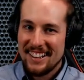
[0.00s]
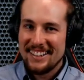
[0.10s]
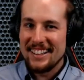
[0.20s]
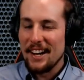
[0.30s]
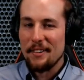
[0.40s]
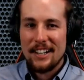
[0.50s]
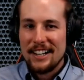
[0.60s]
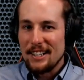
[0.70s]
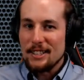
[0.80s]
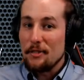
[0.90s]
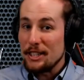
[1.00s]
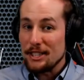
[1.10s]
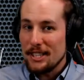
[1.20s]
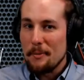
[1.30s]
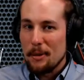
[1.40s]
you know, because if it's a
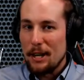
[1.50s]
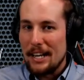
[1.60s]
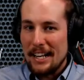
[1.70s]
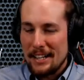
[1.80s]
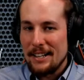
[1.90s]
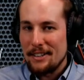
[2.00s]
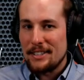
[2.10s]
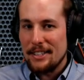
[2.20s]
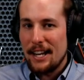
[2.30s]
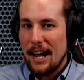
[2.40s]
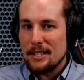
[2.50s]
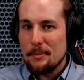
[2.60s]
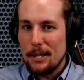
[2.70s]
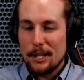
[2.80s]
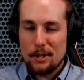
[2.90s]
summary and it's it has to be
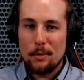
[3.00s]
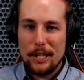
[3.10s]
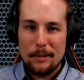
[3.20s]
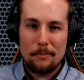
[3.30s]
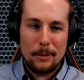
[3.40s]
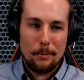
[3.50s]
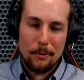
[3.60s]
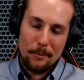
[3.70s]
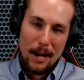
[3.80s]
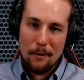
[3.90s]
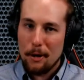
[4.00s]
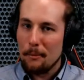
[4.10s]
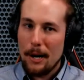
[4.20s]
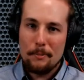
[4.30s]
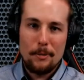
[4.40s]
in a tweet, people I don't know
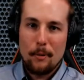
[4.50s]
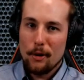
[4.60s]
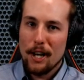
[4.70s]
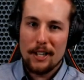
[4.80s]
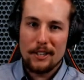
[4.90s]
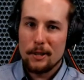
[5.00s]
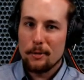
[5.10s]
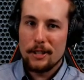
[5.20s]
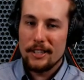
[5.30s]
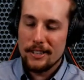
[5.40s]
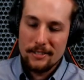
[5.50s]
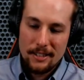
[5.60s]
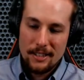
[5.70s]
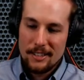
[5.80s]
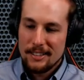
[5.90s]
might be more likely to read it.
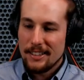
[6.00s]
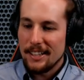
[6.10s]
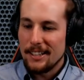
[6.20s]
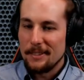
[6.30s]
Um, yeah,